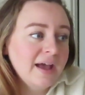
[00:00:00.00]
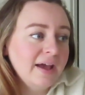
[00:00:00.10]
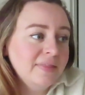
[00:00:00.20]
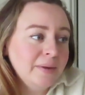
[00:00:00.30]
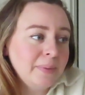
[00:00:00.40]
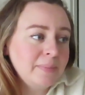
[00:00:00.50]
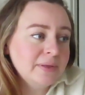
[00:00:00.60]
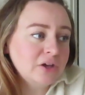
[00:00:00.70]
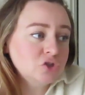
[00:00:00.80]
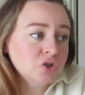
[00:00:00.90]
And then
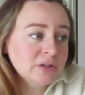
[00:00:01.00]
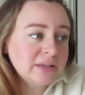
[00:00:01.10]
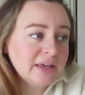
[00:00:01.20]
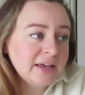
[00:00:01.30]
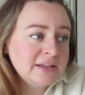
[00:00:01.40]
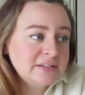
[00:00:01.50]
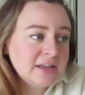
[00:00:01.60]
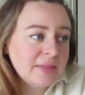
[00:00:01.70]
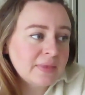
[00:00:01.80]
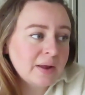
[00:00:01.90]
maybe like a journaling kit,
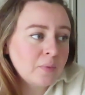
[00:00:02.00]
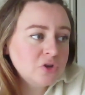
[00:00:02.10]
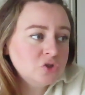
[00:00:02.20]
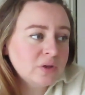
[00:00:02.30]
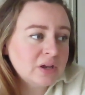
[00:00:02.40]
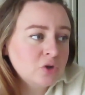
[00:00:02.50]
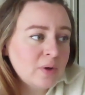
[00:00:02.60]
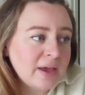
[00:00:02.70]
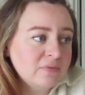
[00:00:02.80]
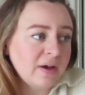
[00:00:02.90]
and then I want to do like a new
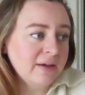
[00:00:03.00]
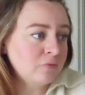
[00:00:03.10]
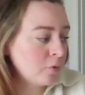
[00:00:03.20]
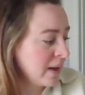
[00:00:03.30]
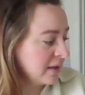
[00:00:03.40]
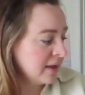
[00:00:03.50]
A5 format